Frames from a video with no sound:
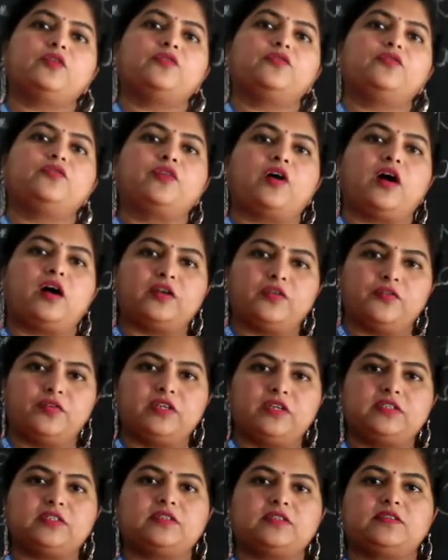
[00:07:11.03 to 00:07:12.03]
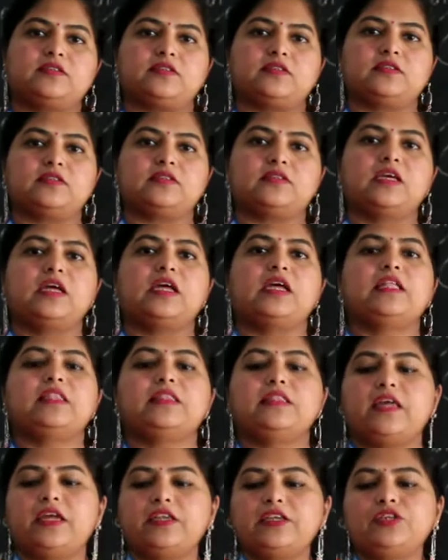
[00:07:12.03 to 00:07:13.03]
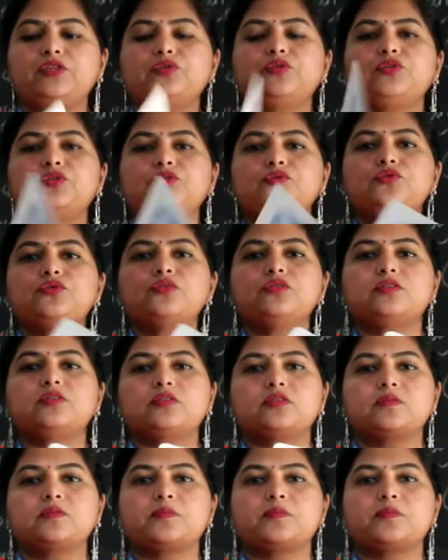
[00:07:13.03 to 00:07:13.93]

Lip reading: a far away distance, then you use